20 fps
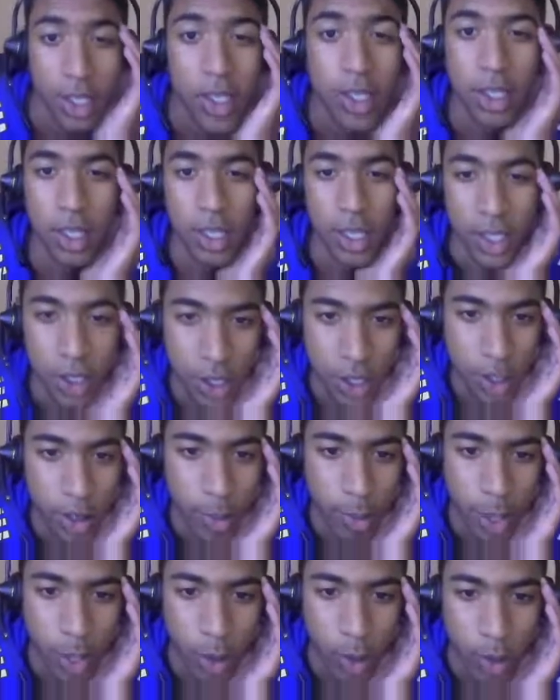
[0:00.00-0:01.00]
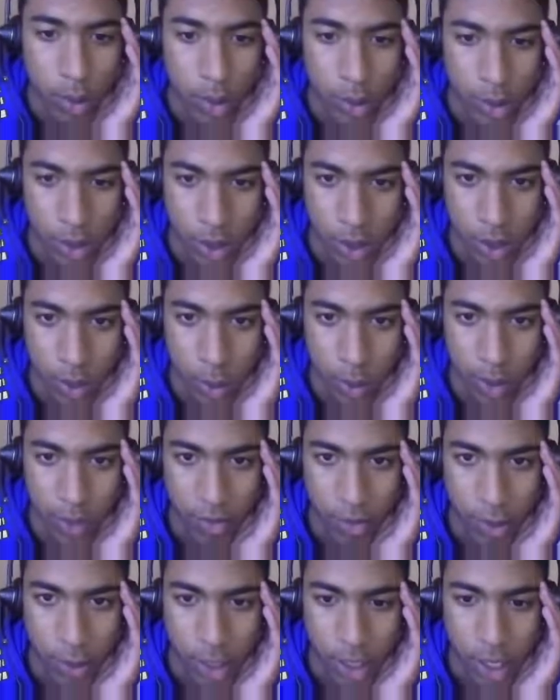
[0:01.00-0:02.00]
Is there a way
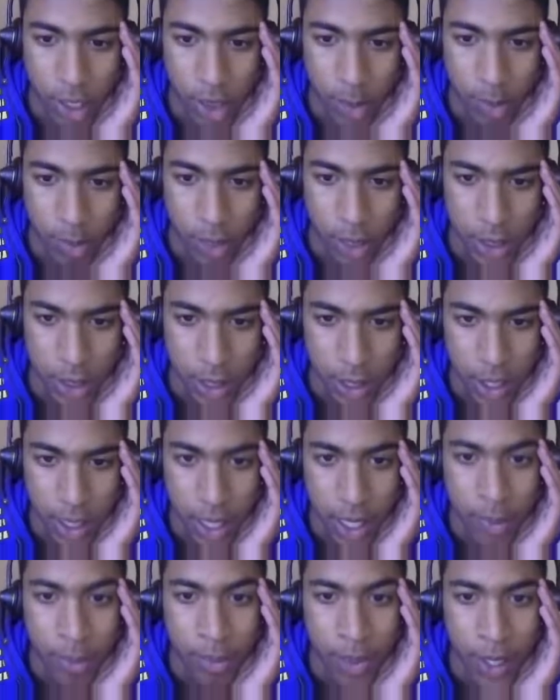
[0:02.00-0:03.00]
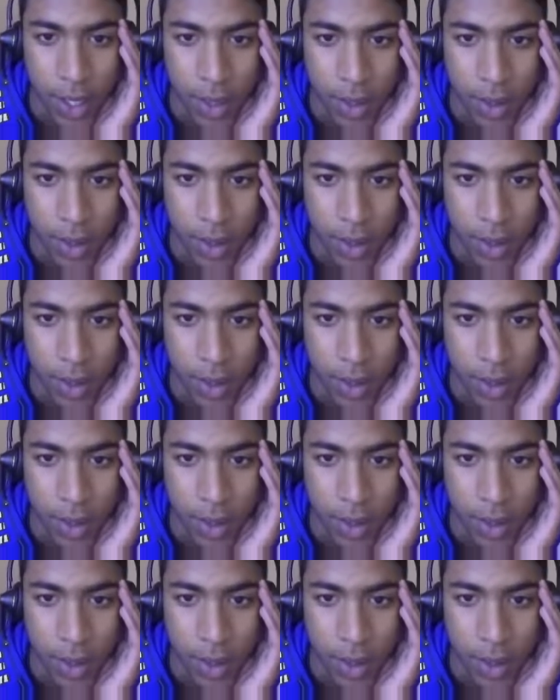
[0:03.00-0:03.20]
for me to get a piece in the game that,